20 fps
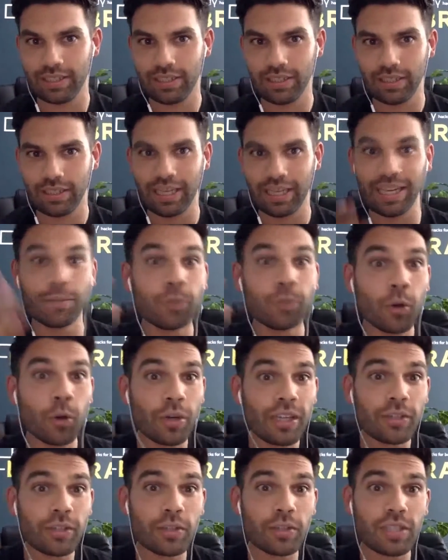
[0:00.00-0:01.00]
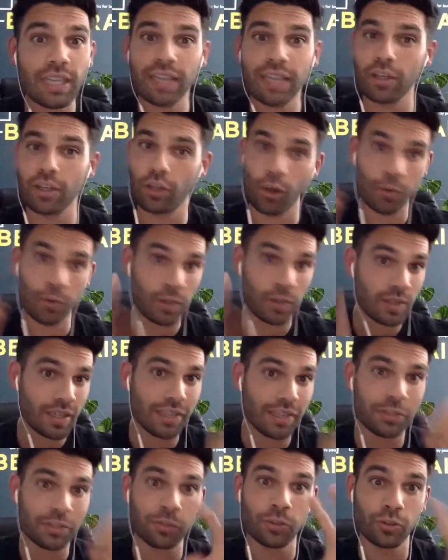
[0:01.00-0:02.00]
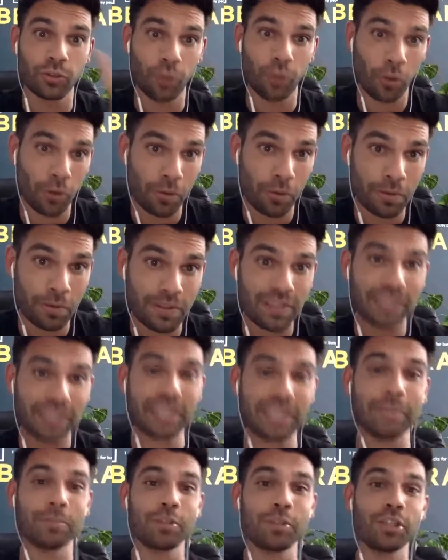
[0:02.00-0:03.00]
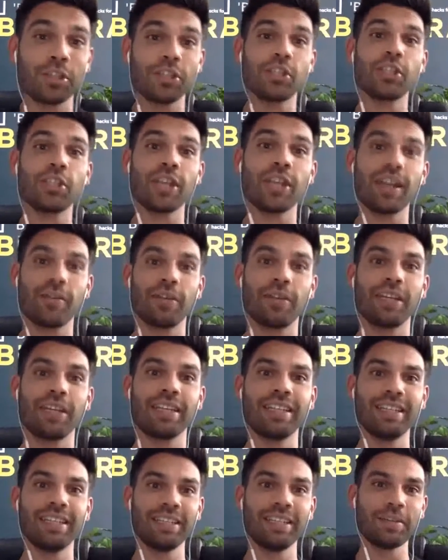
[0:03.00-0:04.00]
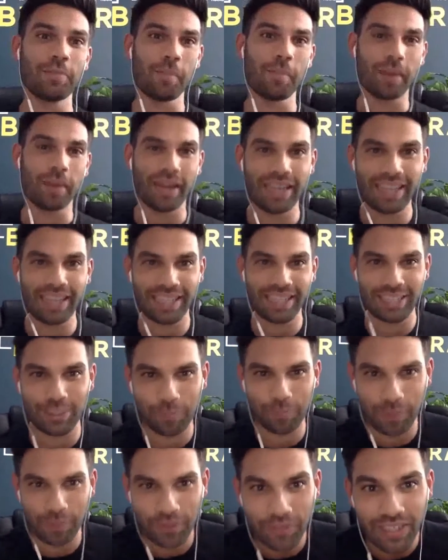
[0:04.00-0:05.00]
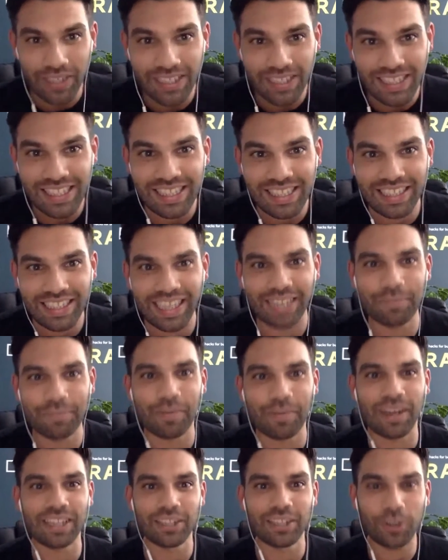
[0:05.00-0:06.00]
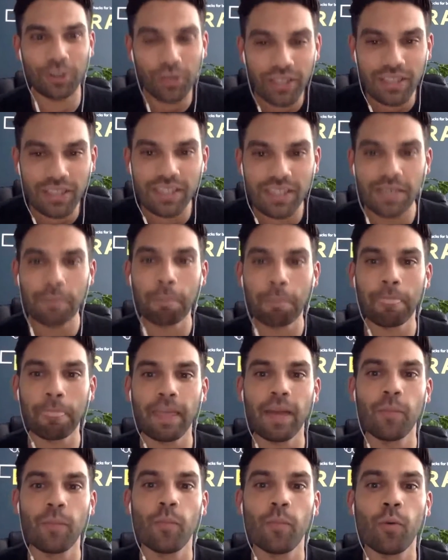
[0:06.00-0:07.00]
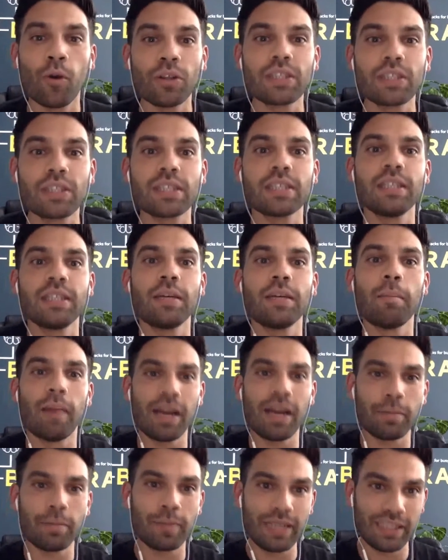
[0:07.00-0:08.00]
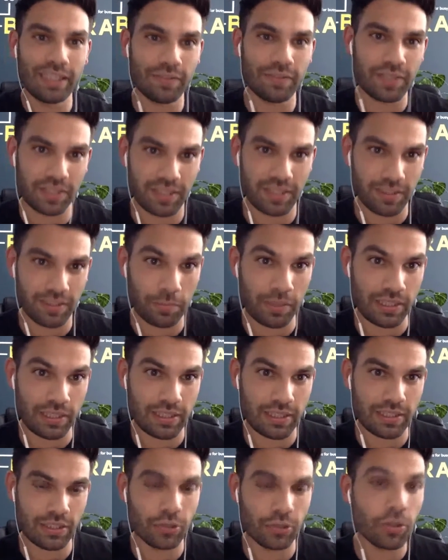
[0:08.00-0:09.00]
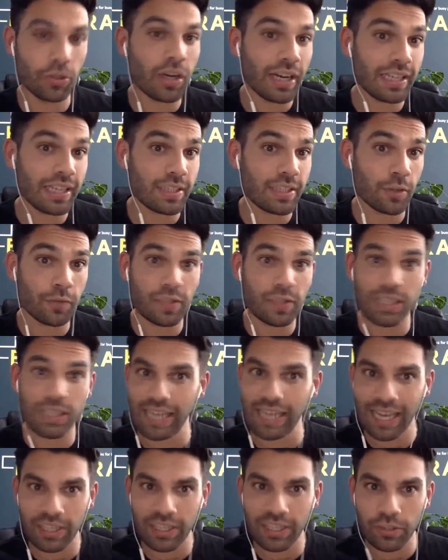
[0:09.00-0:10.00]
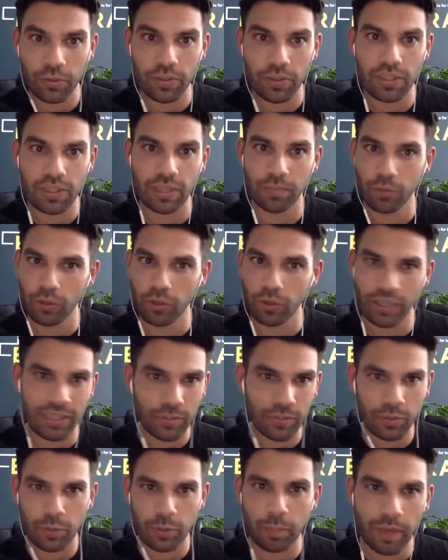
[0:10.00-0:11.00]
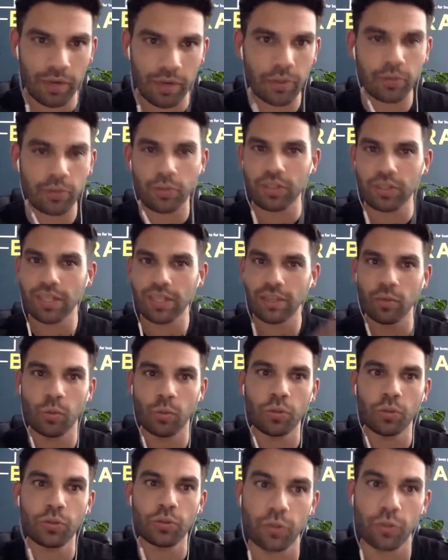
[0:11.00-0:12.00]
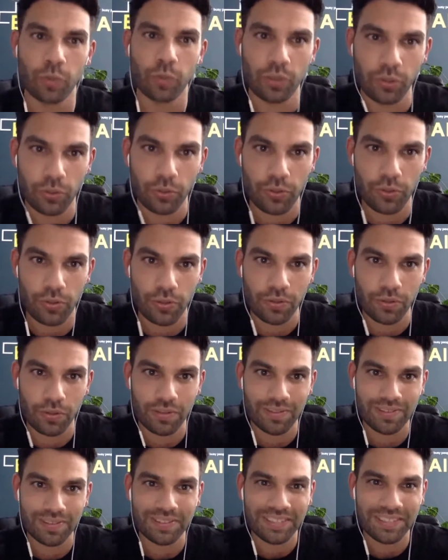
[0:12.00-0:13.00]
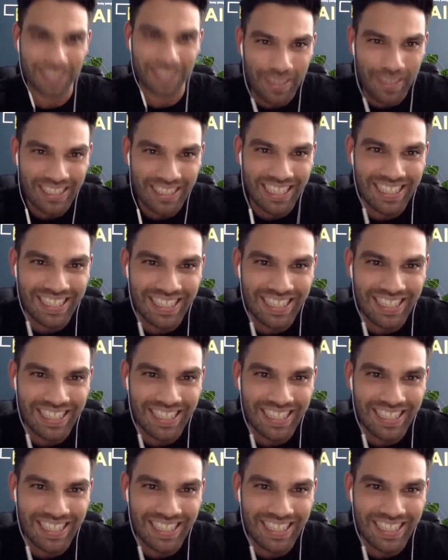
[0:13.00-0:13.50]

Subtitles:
And I'm not here to say go on a diet or don't go on a diet. I'm just sharing my experience and my knowledge and what my belief system is. You guys obviously are adults. I'm not anyone's parent to tell you what to do or not to do. Does that make sense?